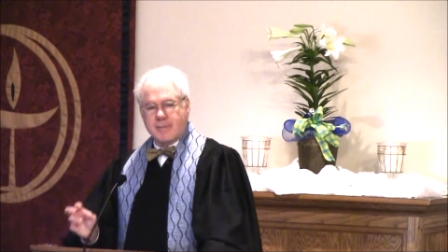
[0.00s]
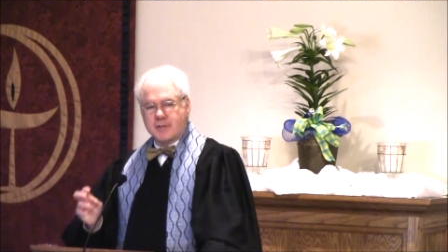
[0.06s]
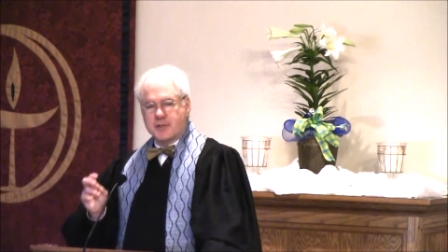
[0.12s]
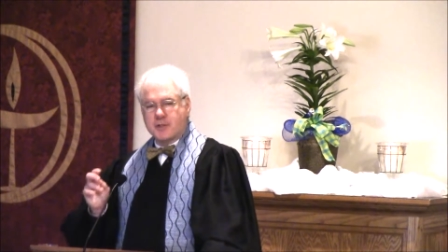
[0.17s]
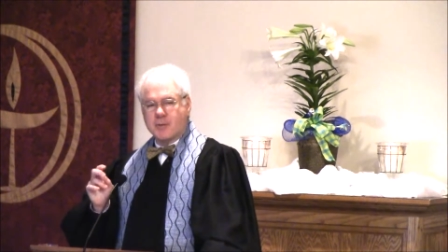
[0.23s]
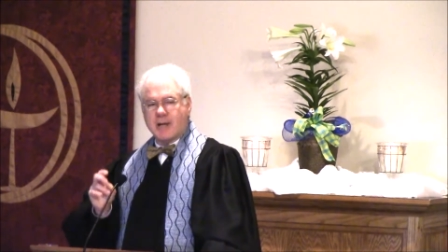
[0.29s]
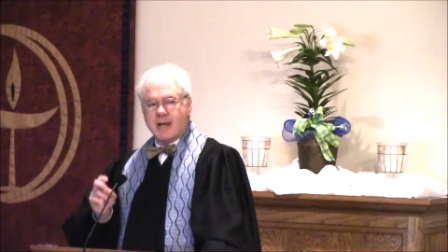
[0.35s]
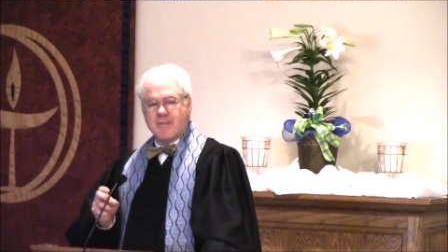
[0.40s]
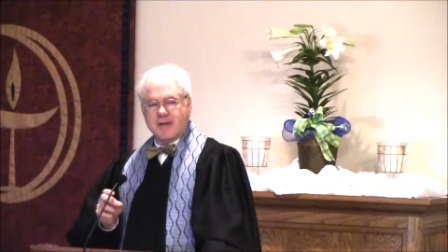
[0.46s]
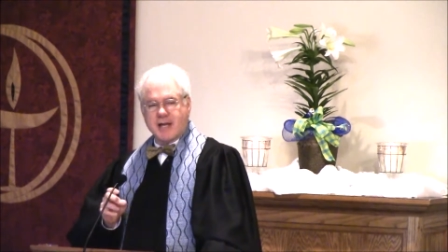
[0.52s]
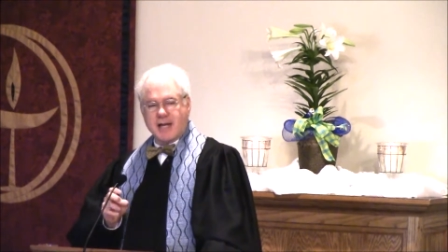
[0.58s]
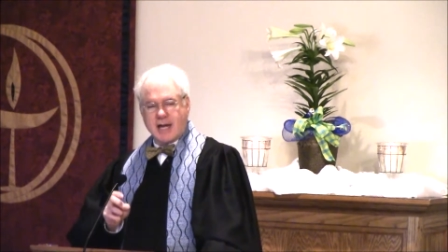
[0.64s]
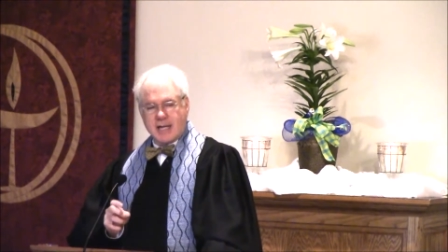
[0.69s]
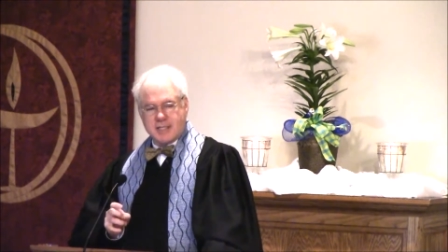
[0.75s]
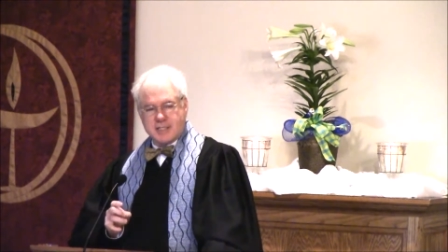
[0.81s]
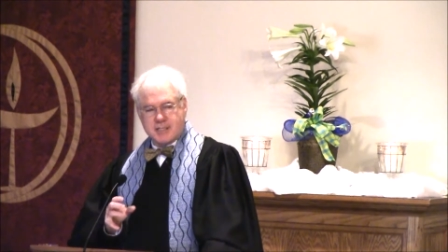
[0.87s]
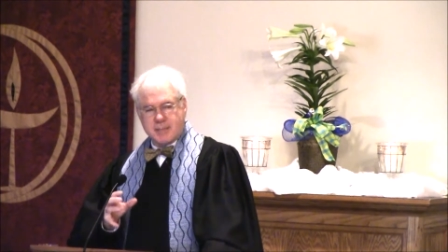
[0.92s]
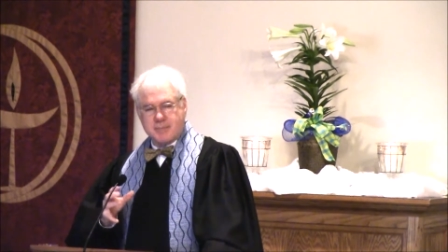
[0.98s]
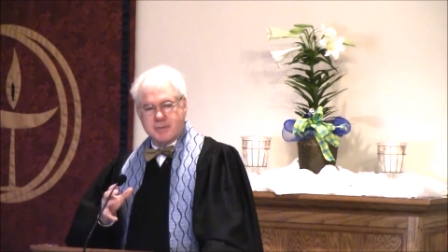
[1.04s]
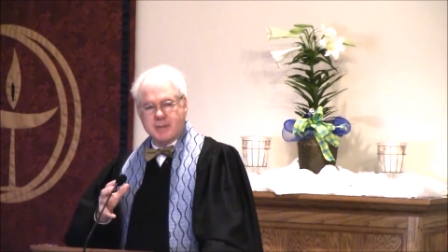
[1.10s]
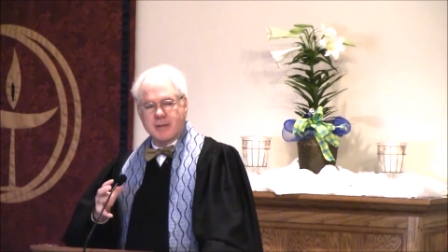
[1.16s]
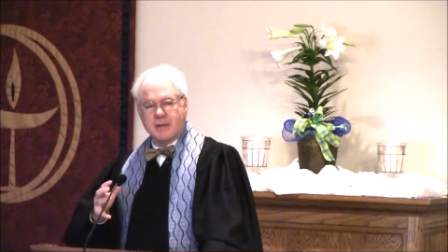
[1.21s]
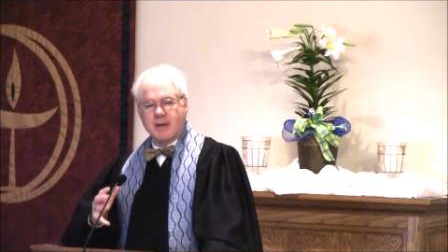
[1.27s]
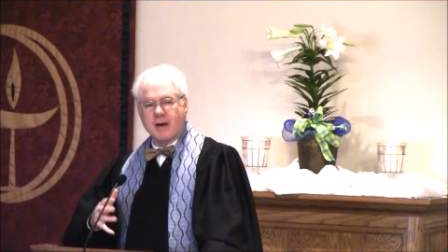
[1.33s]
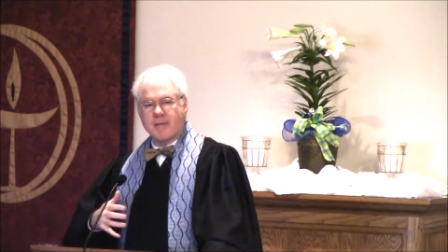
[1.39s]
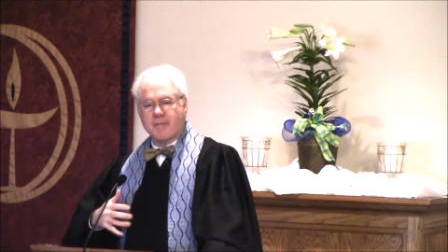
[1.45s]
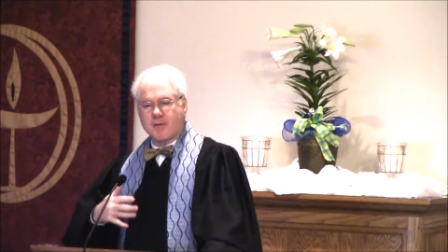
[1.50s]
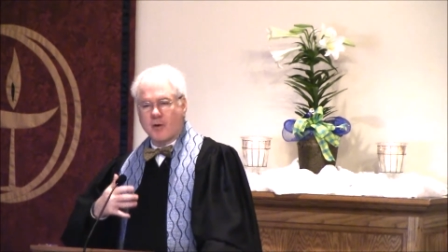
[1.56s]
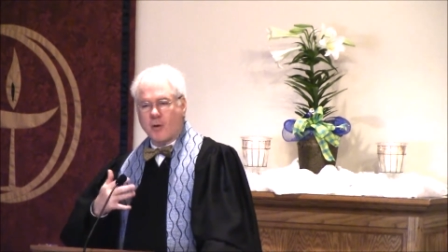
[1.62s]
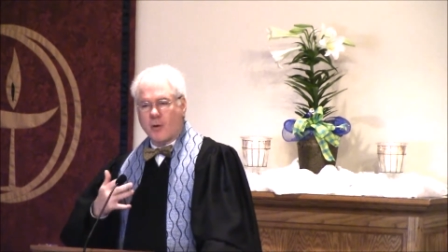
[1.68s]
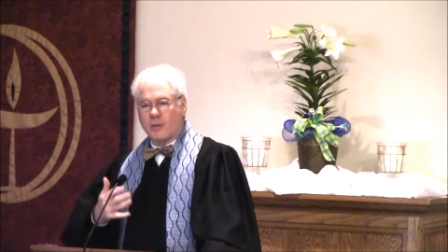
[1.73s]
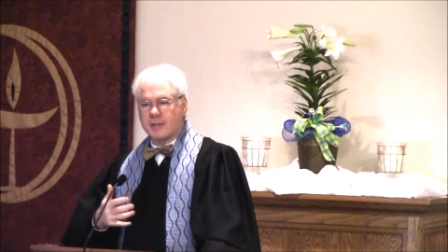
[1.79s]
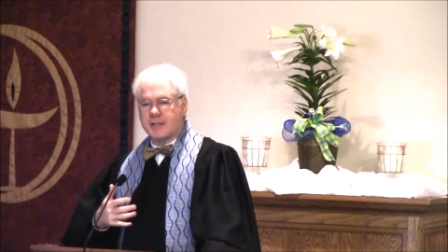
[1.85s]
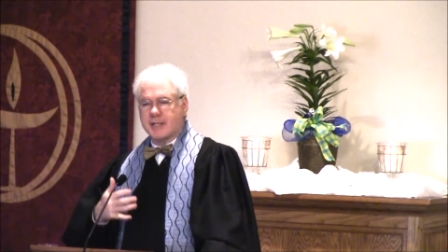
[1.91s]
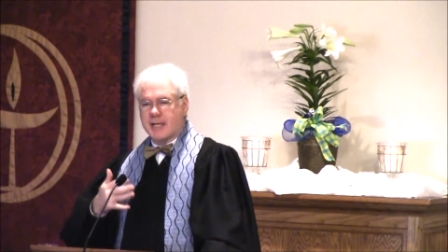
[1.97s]
do have a concept of the
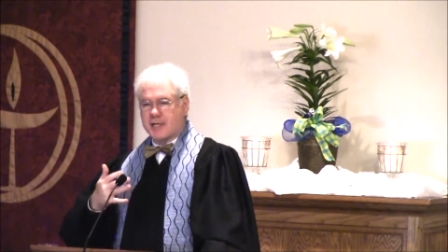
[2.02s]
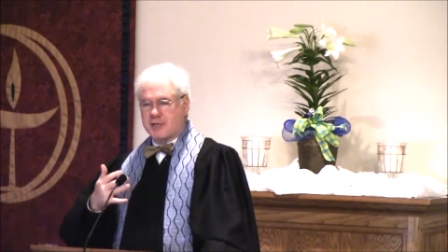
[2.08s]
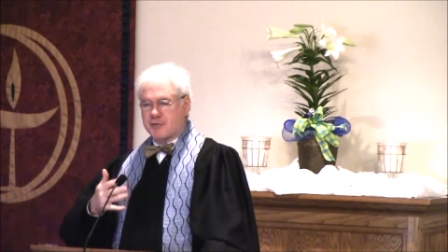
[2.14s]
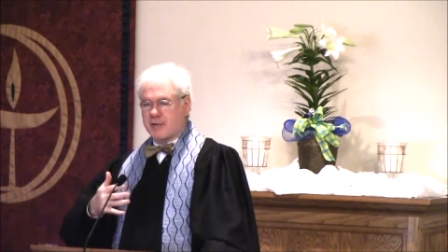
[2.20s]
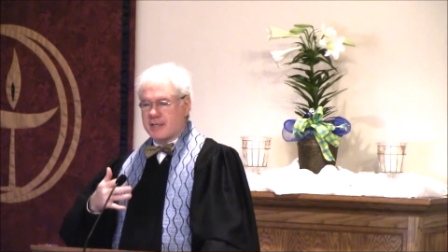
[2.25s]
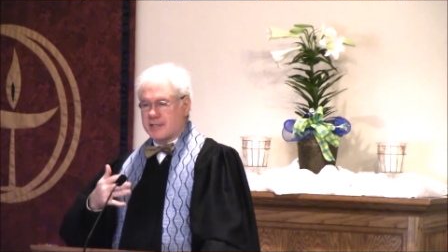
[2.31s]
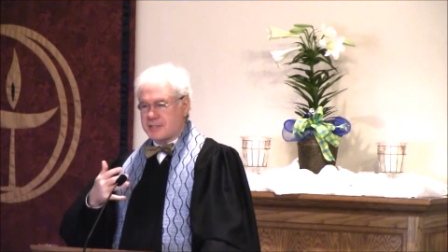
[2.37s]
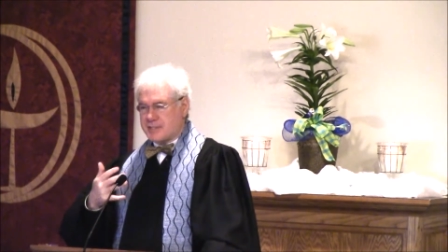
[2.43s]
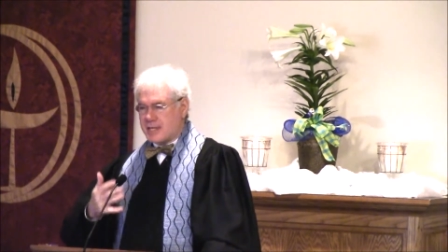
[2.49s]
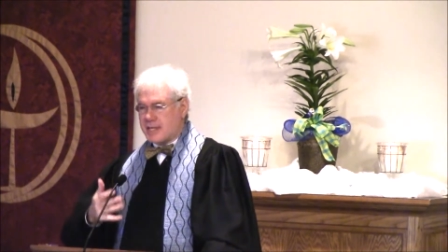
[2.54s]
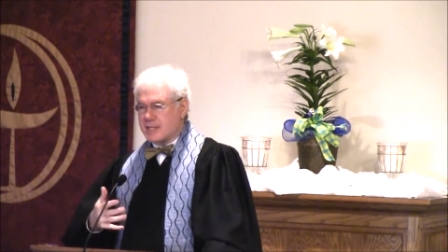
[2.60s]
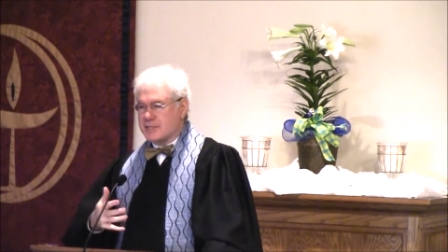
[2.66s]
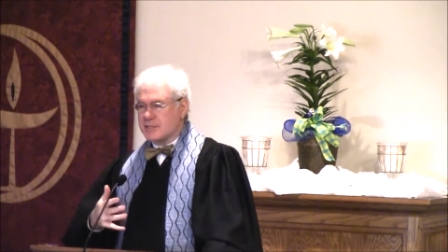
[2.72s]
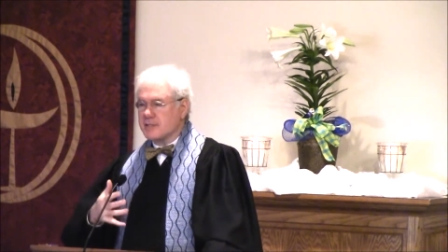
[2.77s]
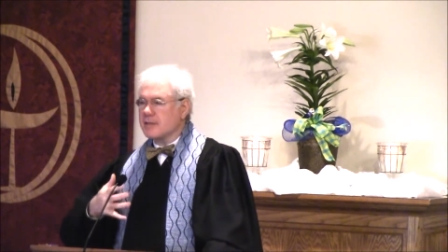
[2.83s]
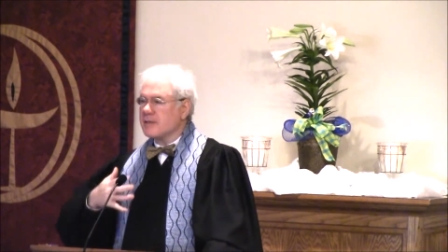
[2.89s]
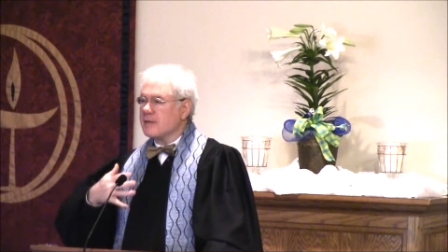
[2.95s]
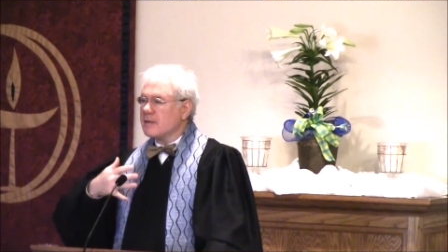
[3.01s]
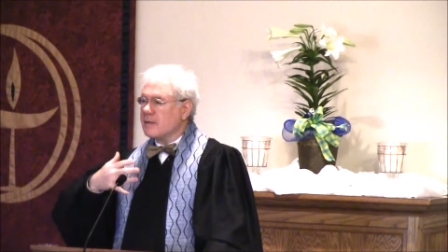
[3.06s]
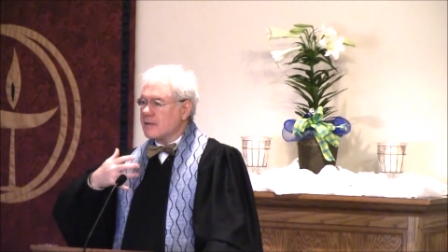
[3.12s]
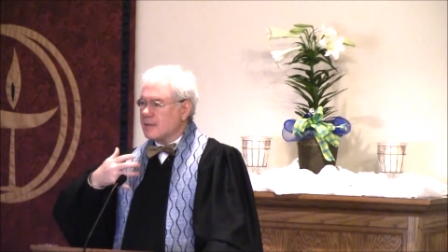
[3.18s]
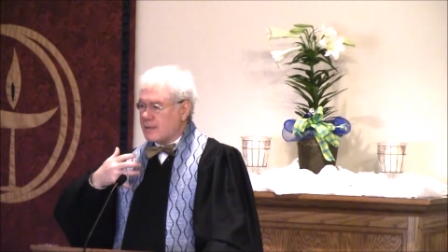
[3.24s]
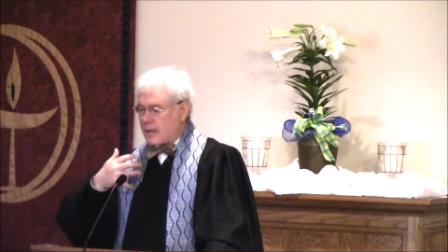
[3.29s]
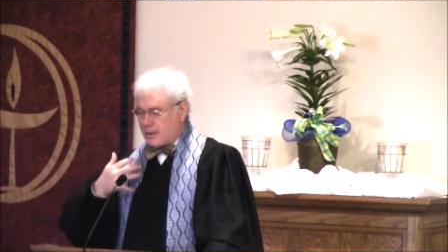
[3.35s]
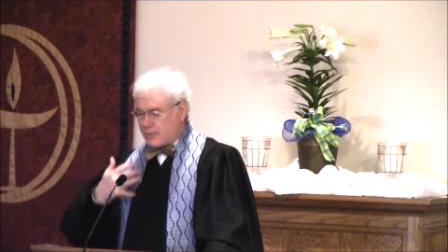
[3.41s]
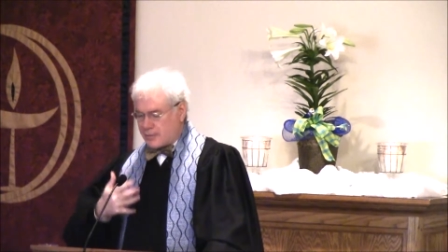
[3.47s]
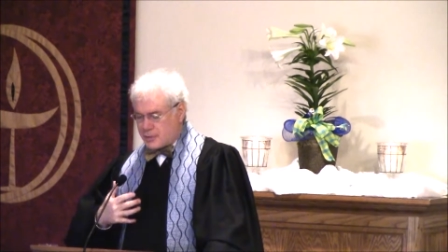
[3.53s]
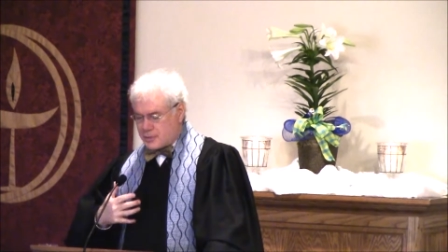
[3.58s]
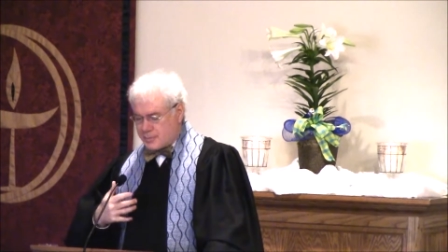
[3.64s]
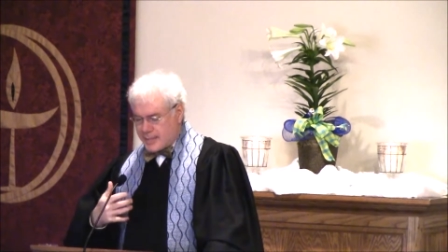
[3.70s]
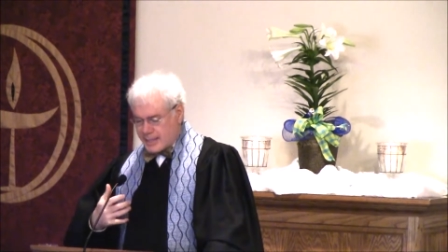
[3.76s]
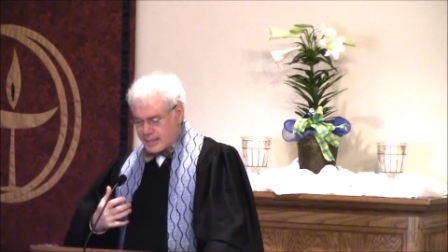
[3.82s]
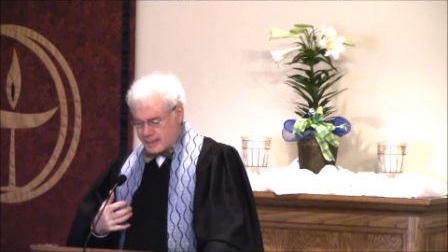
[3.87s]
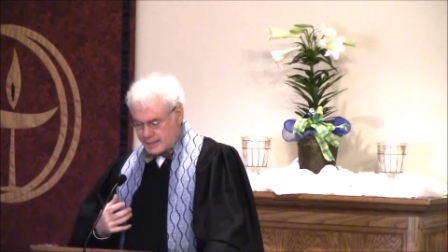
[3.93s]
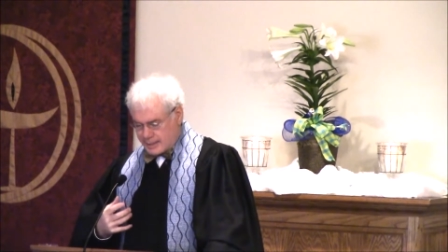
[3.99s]
holy that transcends our
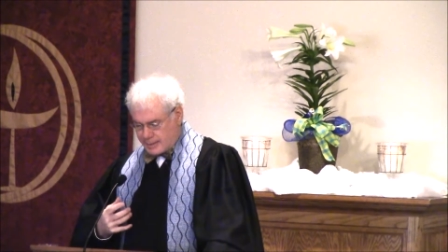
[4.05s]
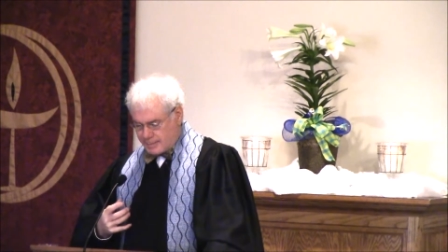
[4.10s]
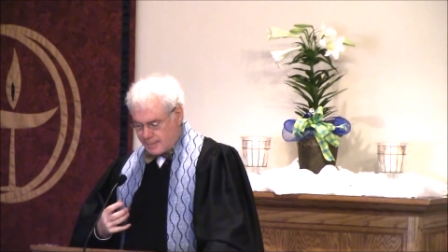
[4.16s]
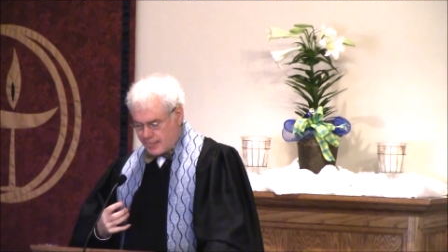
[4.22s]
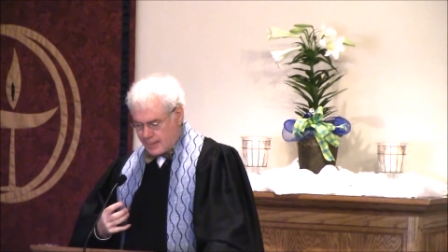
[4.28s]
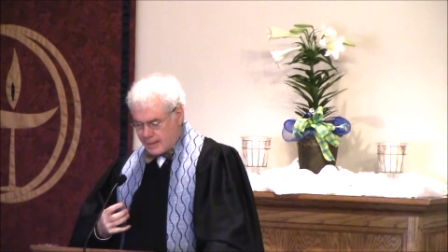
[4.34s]
humanity,